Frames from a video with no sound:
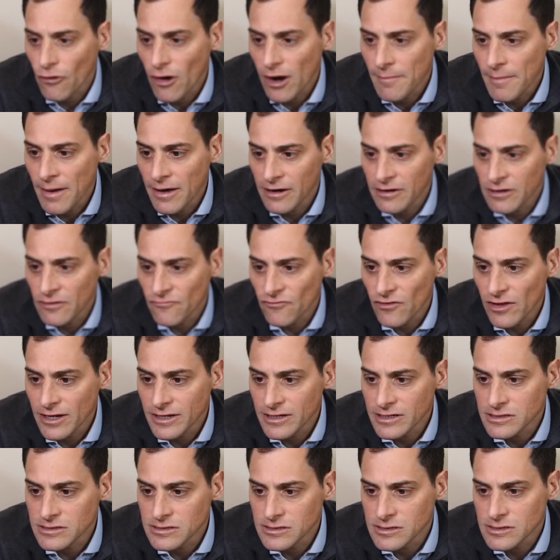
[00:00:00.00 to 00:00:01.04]
try them out on the
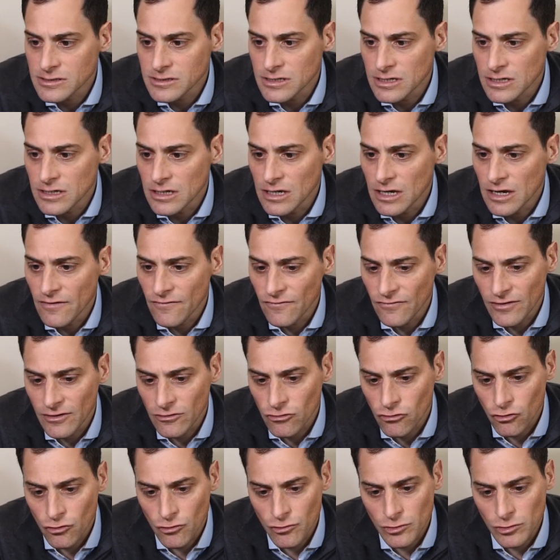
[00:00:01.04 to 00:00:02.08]
flight and see if
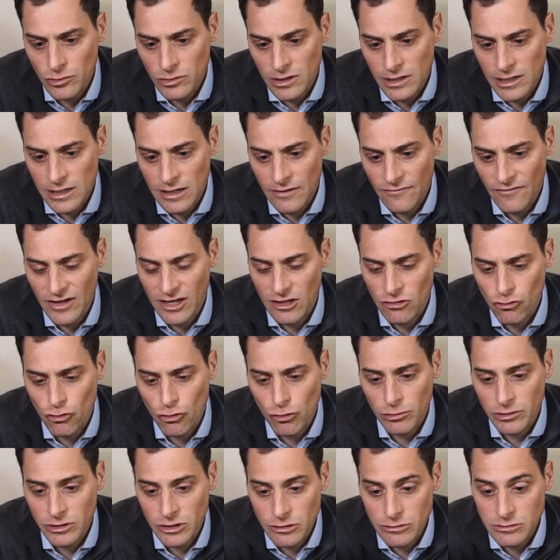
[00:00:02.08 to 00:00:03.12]
I can
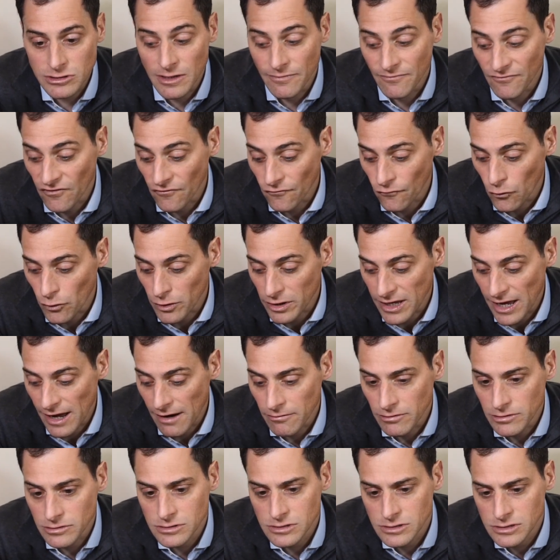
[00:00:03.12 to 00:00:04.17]
truly use them for 40
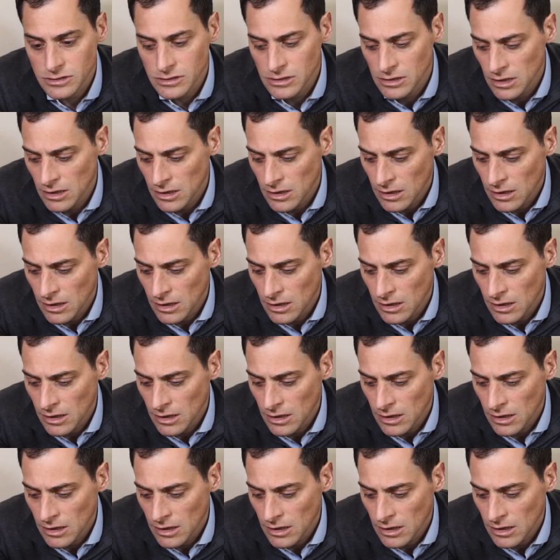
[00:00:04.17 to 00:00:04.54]
hours.